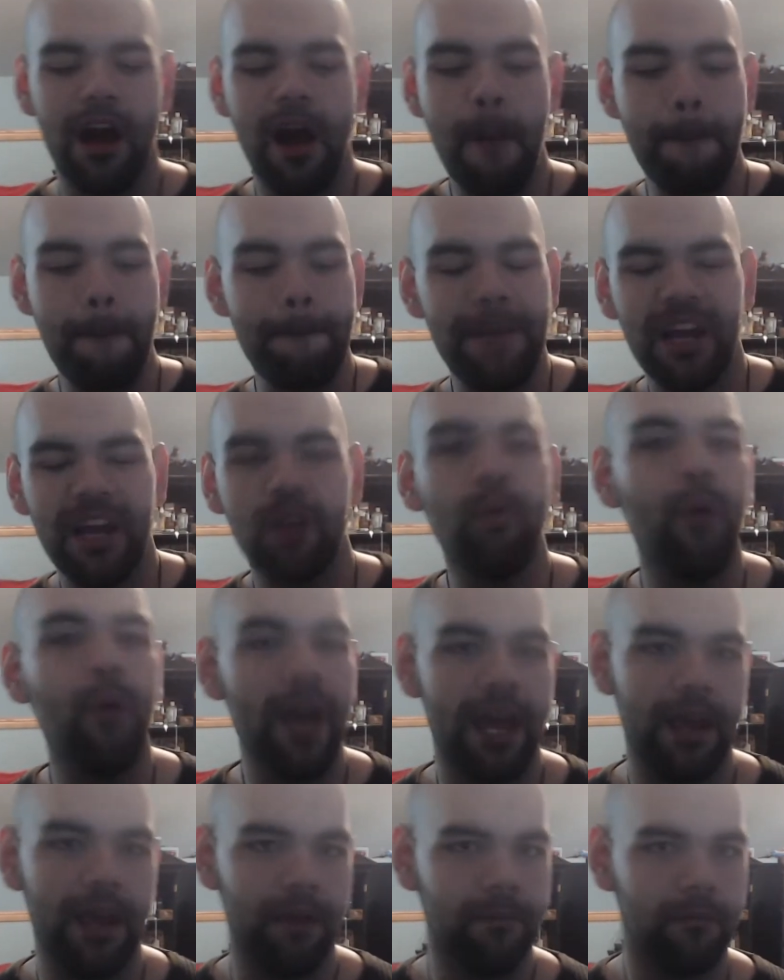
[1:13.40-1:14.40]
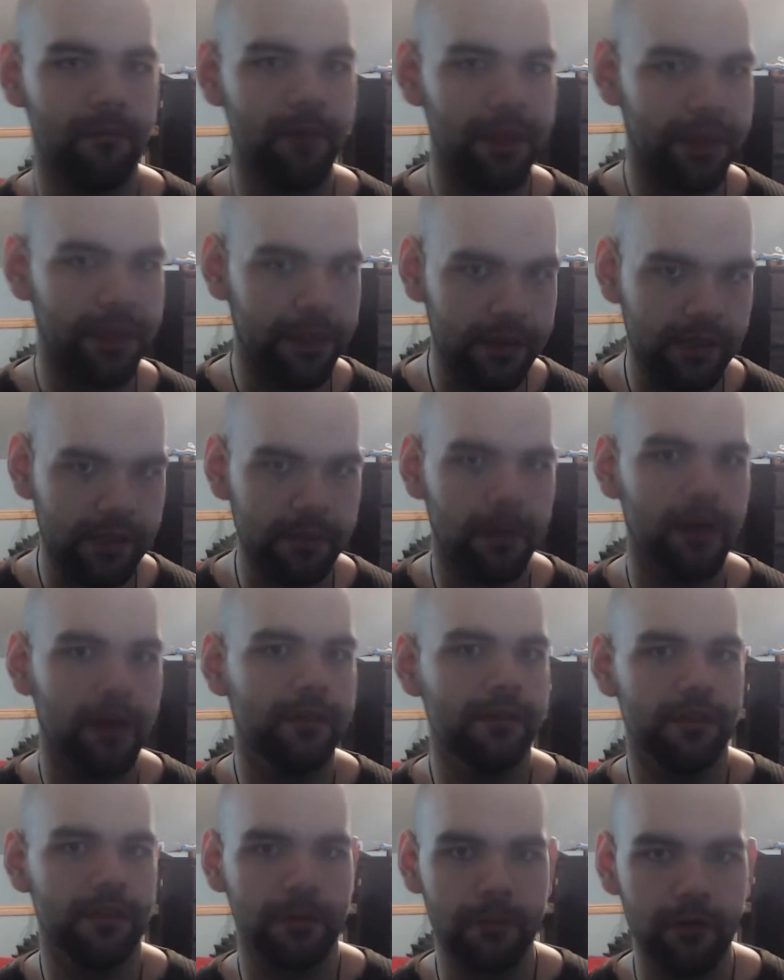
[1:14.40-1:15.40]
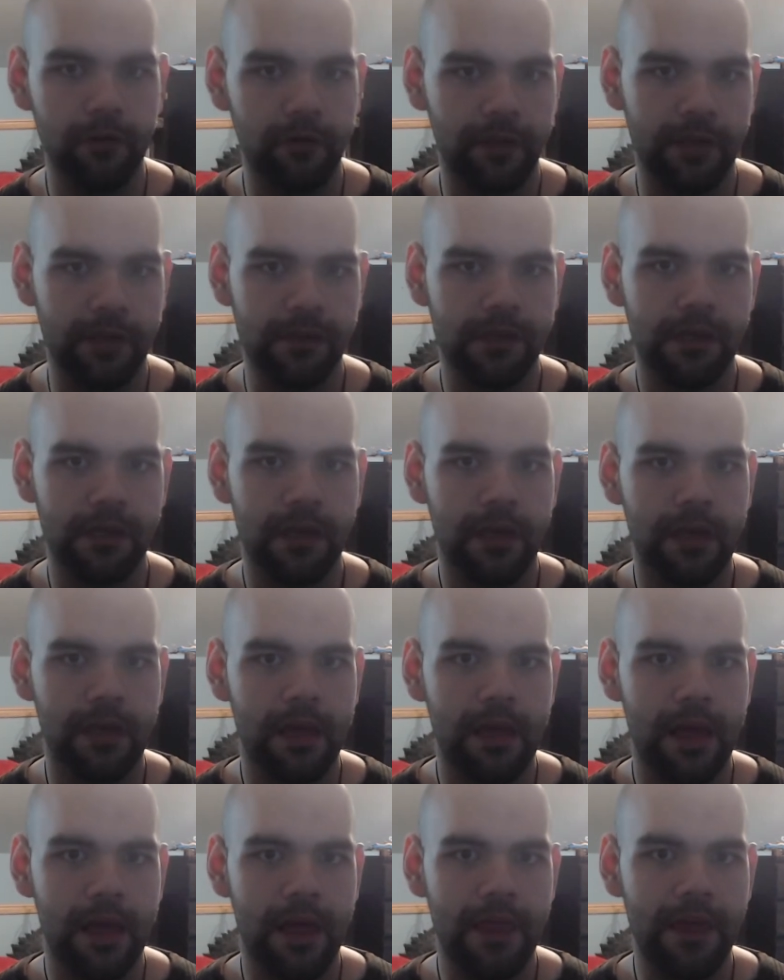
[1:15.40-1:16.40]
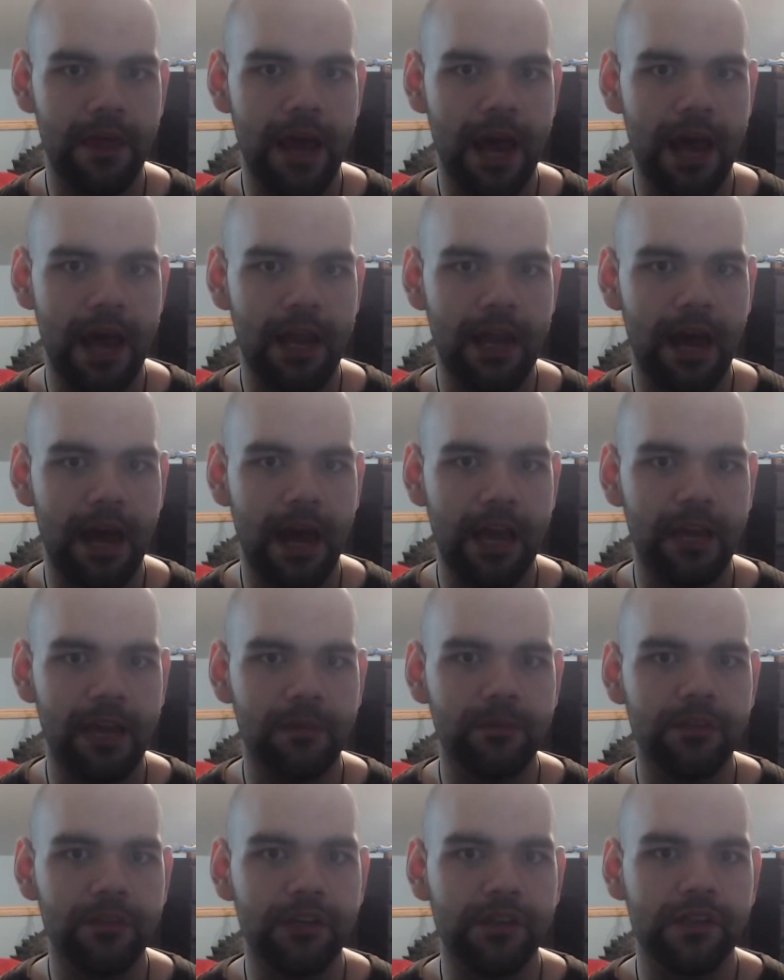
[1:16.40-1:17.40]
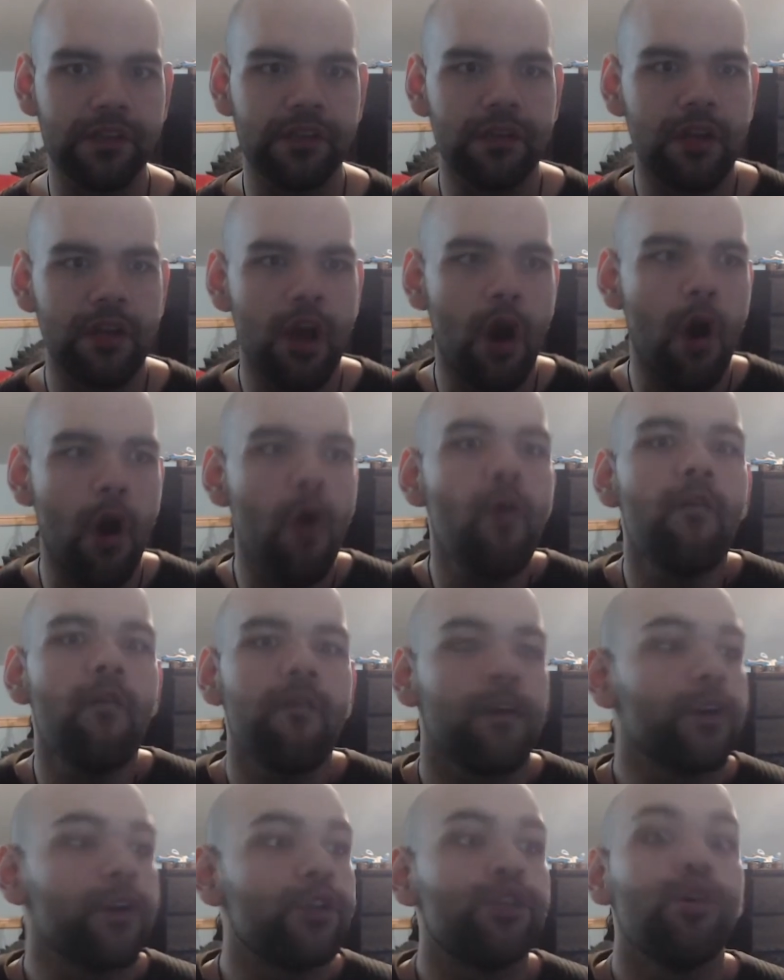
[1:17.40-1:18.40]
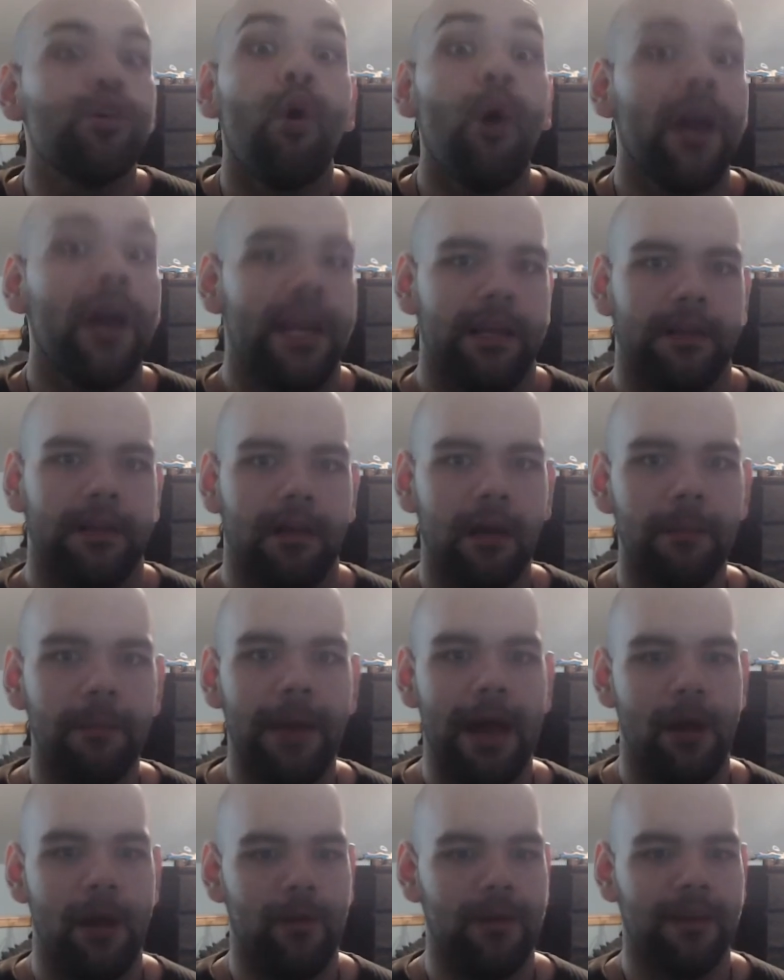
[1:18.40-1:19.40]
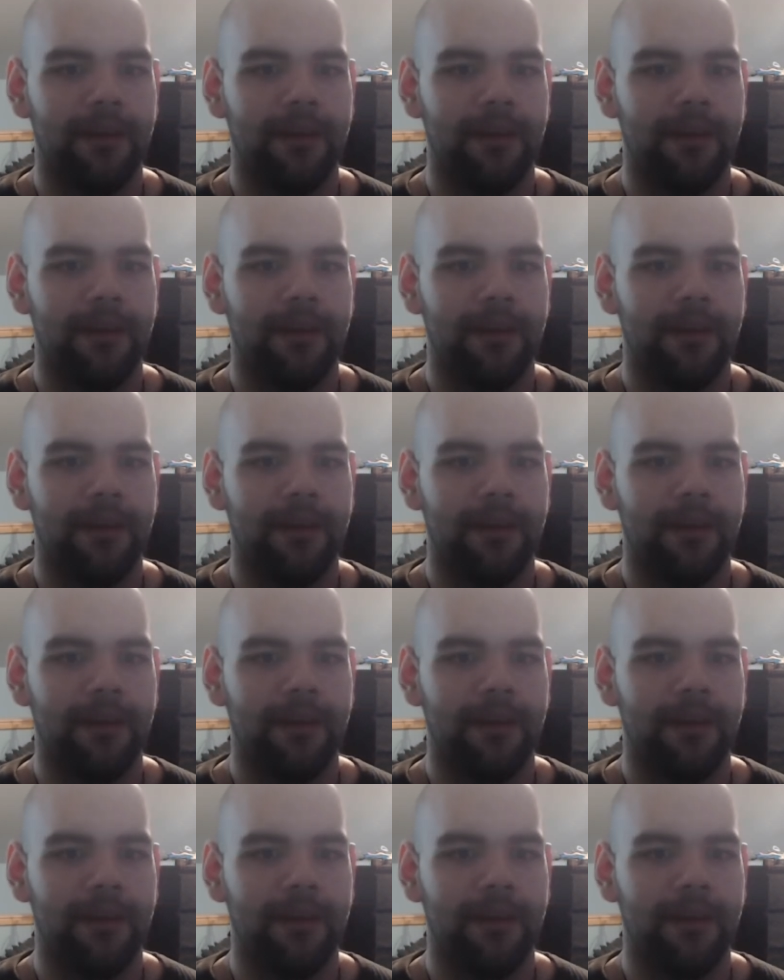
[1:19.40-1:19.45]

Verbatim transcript: big way with these monster movies that I am just overjoyed about.